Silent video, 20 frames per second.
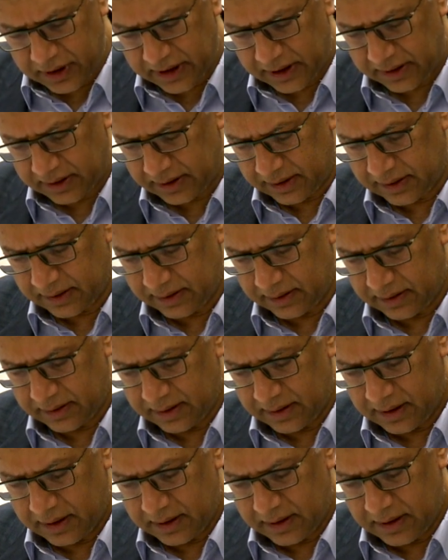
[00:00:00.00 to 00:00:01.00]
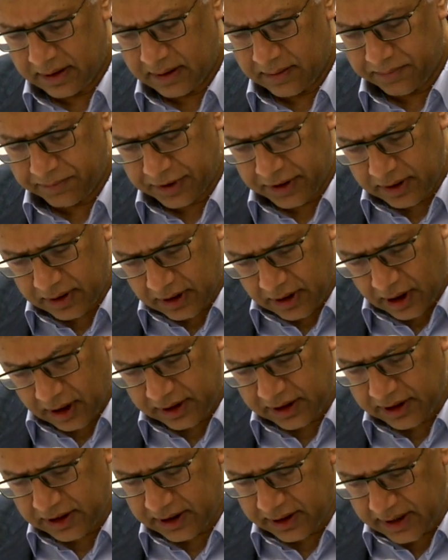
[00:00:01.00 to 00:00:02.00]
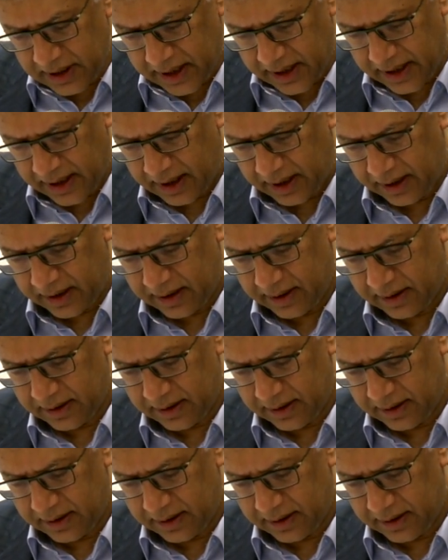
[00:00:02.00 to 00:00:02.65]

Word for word: it. But not today.